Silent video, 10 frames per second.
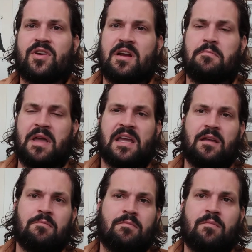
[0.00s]
trying to make
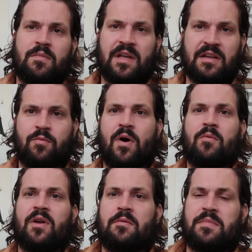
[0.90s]
it be like,
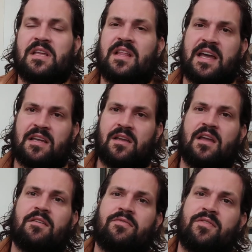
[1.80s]
what would it be like
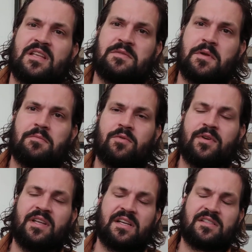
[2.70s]
if these people
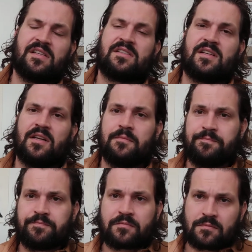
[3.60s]
really existed?
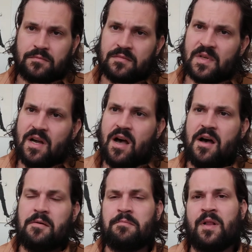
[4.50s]

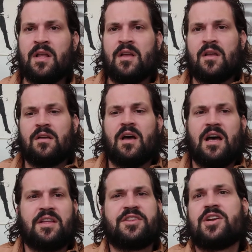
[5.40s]

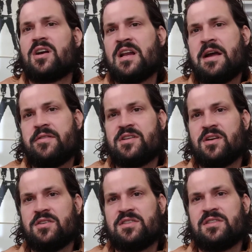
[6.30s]
The Dark Knight
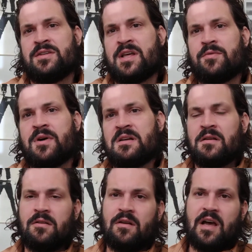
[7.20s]
Returns is another
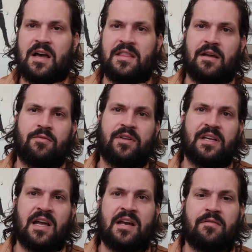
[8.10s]
one that really
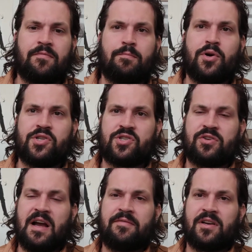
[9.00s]
kind of pushed
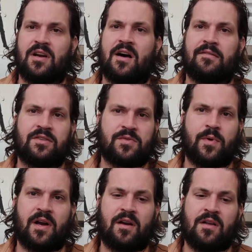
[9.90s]
graphic novels,
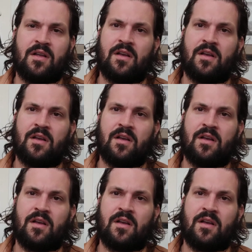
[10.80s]
where